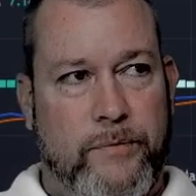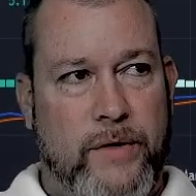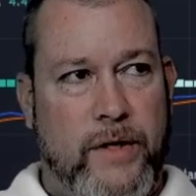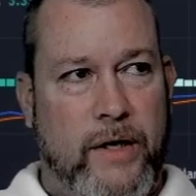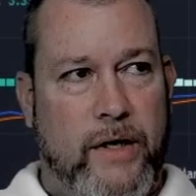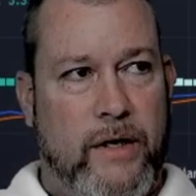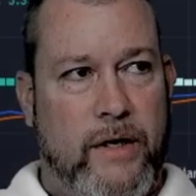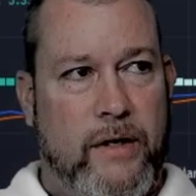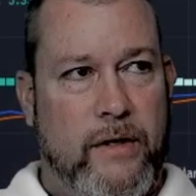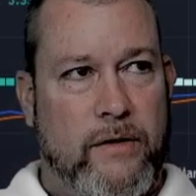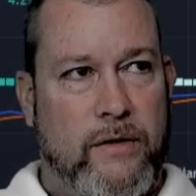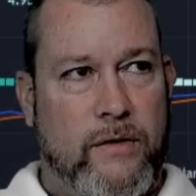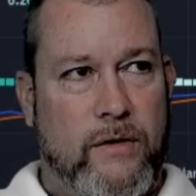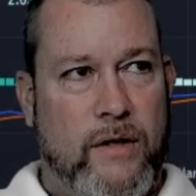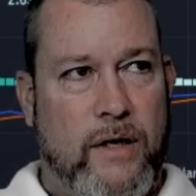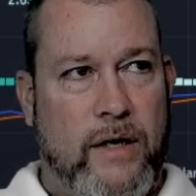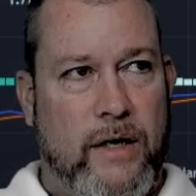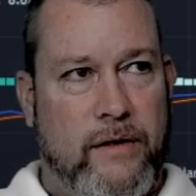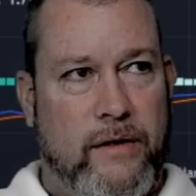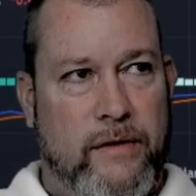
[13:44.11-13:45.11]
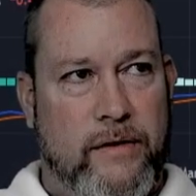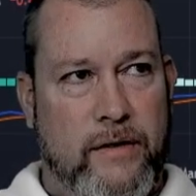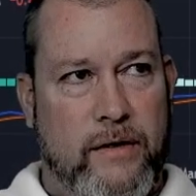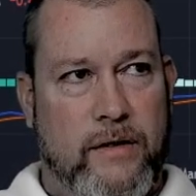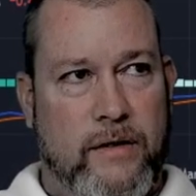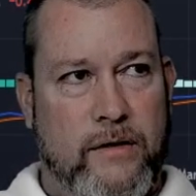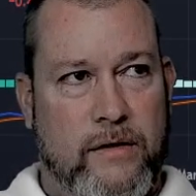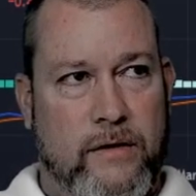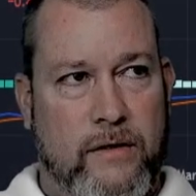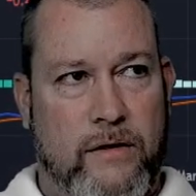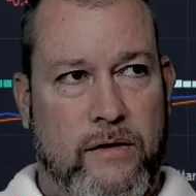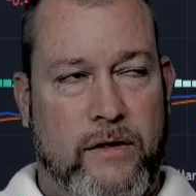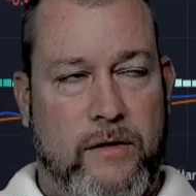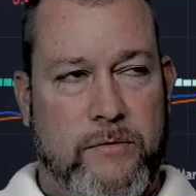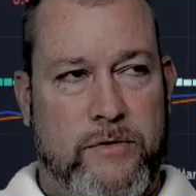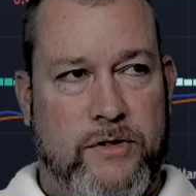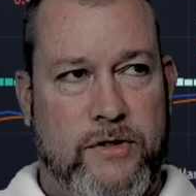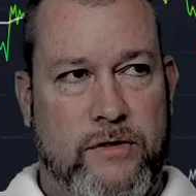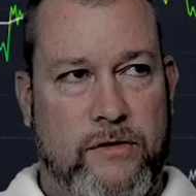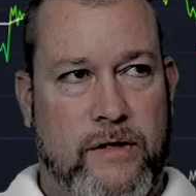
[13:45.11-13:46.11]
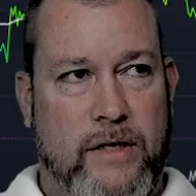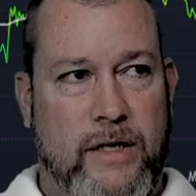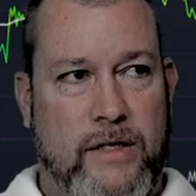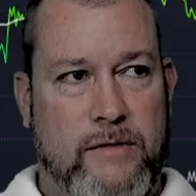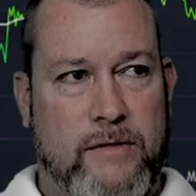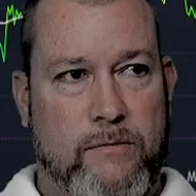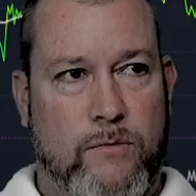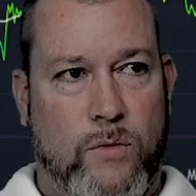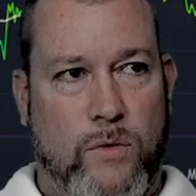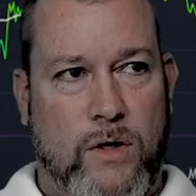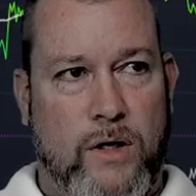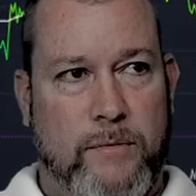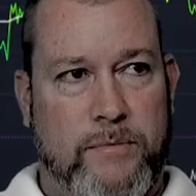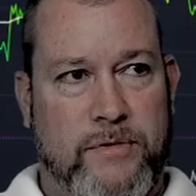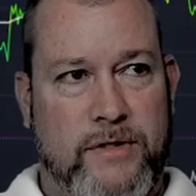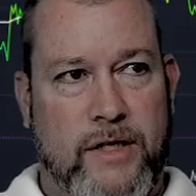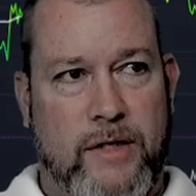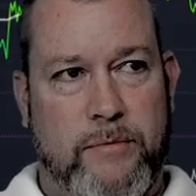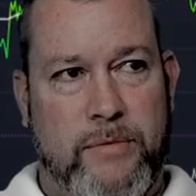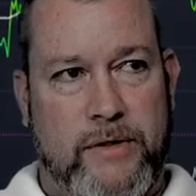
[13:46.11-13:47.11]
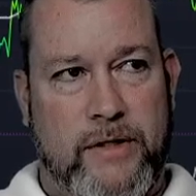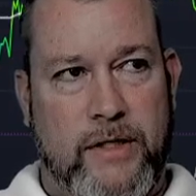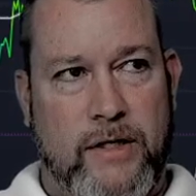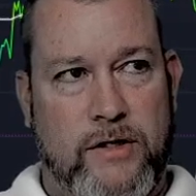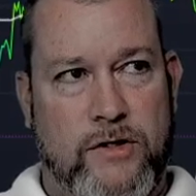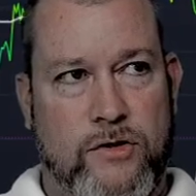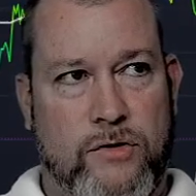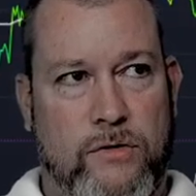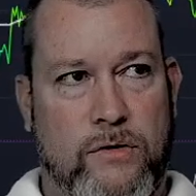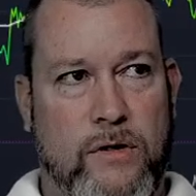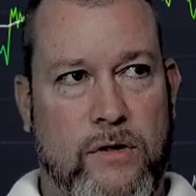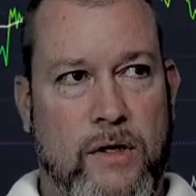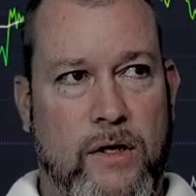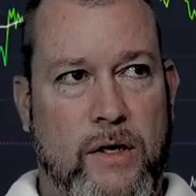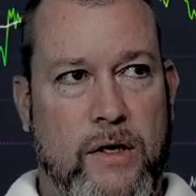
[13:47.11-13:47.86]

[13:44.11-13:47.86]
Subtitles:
and I think Ethereum still has more upside potential